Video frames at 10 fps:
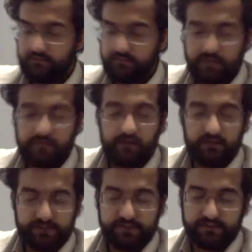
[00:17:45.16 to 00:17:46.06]

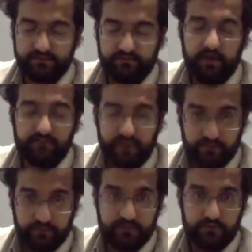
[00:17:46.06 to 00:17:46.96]
technologies, 5
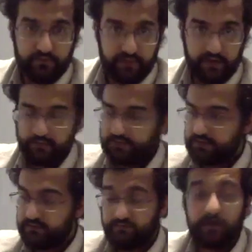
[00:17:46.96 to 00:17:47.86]
nanometer, 3
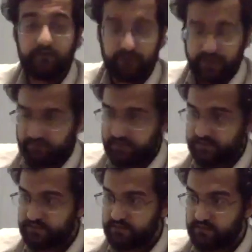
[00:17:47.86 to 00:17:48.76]
nanometer, very, very
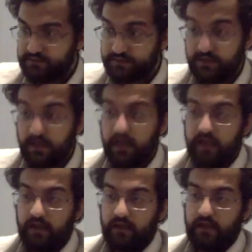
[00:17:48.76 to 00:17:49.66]
advanced technologies.
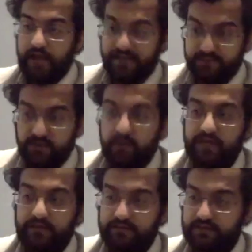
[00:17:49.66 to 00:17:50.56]
As we go
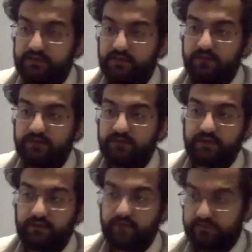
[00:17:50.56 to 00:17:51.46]
down in technology,
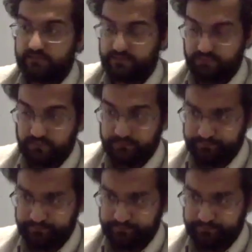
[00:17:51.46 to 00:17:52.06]
it helps us to,